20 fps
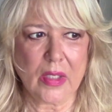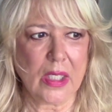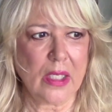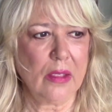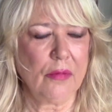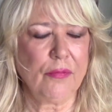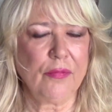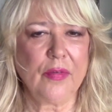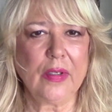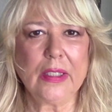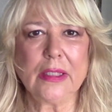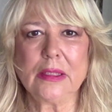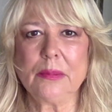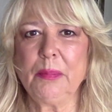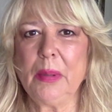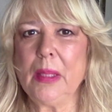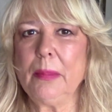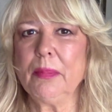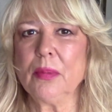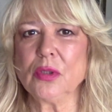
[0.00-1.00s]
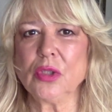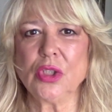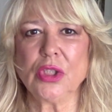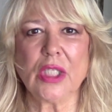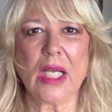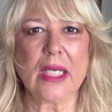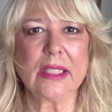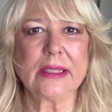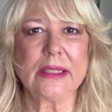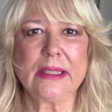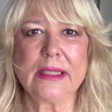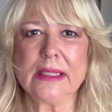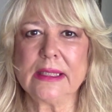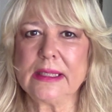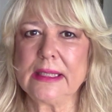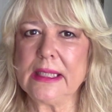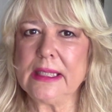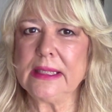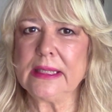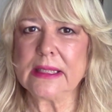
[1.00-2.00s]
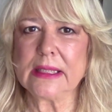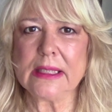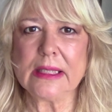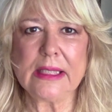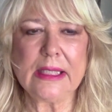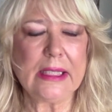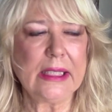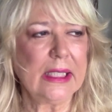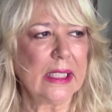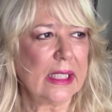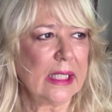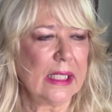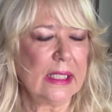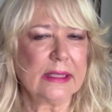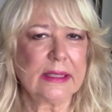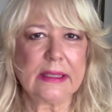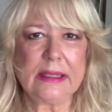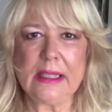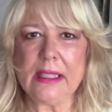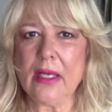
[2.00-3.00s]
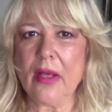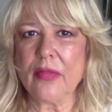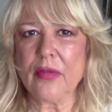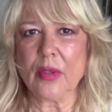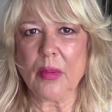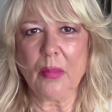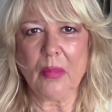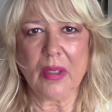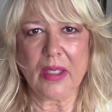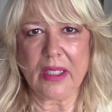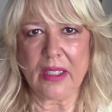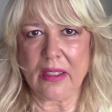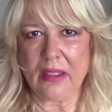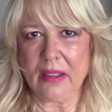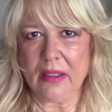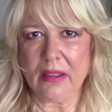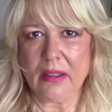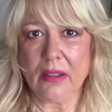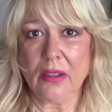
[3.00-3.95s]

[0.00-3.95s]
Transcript: It feeds people just as easily as the other money.